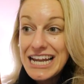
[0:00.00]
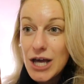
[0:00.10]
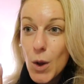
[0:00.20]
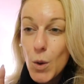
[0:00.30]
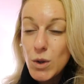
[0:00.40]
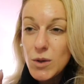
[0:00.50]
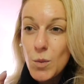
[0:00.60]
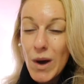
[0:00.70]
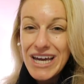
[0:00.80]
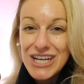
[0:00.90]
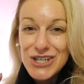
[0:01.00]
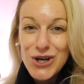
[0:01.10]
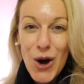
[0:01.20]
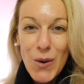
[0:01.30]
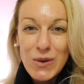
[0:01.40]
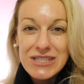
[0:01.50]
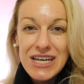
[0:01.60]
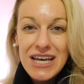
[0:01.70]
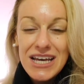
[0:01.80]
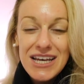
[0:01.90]
Like, all the white and gold.
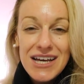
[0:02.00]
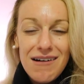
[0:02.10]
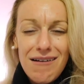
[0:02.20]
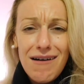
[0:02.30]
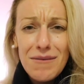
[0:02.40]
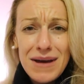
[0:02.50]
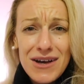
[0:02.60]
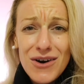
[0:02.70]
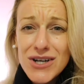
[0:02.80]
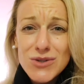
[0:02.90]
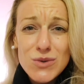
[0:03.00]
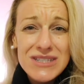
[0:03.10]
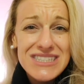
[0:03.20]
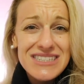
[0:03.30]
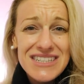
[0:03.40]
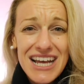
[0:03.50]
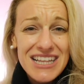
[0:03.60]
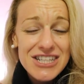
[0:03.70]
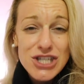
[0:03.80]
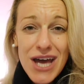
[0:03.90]
Oh my god, all the,
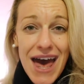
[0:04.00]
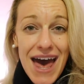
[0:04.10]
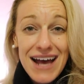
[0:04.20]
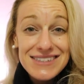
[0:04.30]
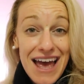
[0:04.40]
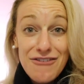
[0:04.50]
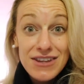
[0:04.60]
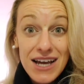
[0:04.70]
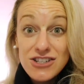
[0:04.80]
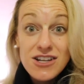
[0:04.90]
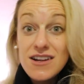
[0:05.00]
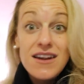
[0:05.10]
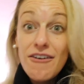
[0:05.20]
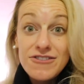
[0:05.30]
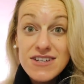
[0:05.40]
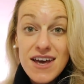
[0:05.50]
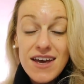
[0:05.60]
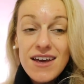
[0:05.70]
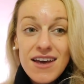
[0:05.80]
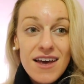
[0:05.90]
like, the chairs, everything. I just loved
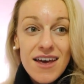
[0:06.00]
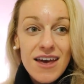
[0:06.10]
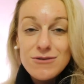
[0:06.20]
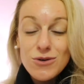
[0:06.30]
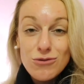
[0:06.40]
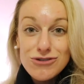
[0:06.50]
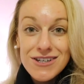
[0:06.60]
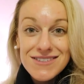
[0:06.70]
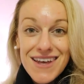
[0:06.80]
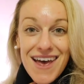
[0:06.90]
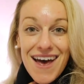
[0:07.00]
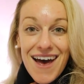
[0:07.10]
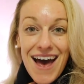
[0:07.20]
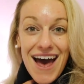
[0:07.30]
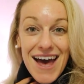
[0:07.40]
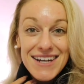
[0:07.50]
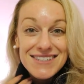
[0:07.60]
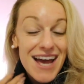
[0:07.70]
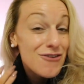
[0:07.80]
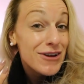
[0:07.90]
it. It was gorgeous.
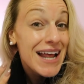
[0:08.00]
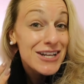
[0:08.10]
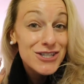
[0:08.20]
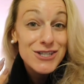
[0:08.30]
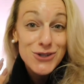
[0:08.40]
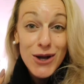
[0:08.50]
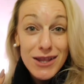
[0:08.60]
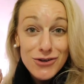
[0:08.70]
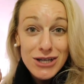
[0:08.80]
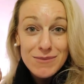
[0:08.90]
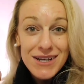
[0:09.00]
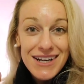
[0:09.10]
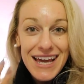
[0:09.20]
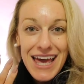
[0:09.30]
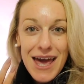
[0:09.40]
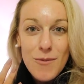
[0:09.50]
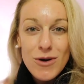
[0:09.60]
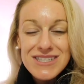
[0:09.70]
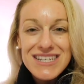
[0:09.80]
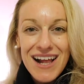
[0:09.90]
And I really actually enjoyed the treatment. Like, it
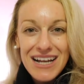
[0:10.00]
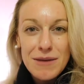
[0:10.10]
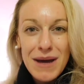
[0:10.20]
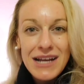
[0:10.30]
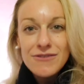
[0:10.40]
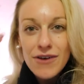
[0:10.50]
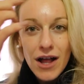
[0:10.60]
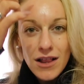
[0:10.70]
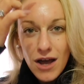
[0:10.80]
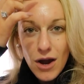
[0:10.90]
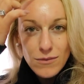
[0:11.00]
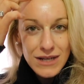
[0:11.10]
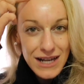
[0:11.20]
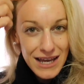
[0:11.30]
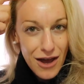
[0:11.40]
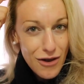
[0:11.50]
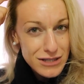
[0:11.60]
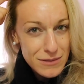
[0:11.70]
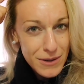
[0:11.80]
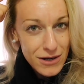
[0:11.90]
was slightly painful. Only, like,
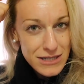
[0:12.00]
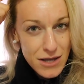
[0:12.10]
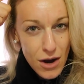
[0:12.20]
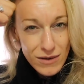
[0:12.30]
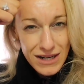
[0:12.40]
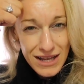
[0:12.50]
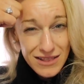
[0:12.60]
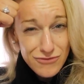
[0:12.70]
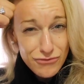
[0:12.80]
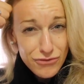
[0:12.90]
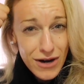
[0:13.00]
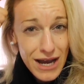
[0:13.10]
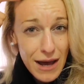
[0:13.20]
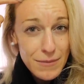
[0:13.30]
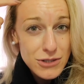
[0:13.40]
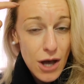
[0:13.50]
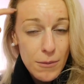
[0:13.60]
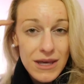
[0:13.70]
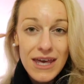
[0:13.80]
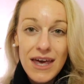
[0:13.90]
to be honest, only, like, the right at the
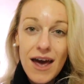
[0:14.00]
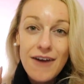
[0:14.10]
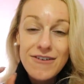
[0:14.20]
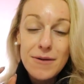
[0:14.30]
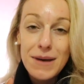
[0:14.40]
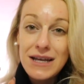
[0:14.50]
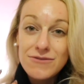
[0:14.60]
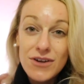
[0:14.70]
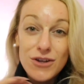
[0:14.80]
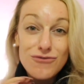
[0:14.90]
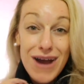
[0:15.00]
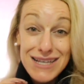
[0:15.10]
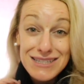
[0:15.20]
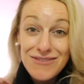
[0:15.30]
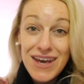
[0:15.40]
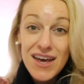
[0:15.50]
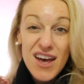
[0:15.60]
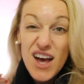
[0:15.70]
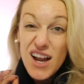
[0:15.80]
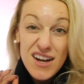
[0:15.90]
top here I found painful. The rest of it,
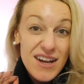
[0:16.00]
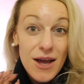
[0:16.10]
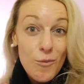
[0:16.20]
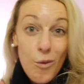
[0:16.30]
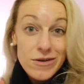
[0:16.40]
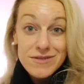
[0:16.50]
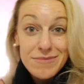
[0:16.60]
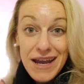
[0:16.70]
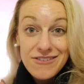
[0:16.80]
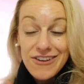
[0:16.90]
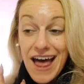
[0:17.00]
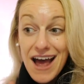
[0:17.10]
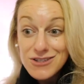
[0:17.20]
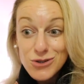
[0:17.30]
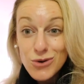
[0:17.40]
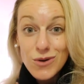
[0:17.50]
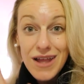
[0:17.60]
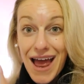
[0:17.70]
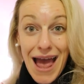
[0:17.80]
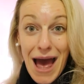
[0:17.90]
like, wasn't painful at
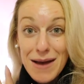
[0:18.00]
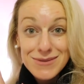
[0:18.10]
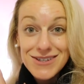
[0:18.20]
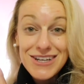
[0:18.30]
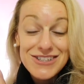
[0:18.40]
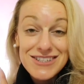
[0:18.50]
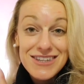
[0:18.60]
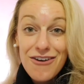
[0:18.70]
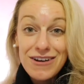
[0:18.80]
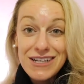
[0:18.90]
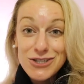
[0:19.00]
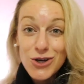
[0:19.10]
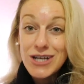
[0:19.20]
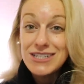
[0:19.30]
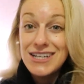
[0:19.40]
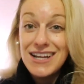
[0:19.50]
all. I absolutely just thoroughly enjoyed it.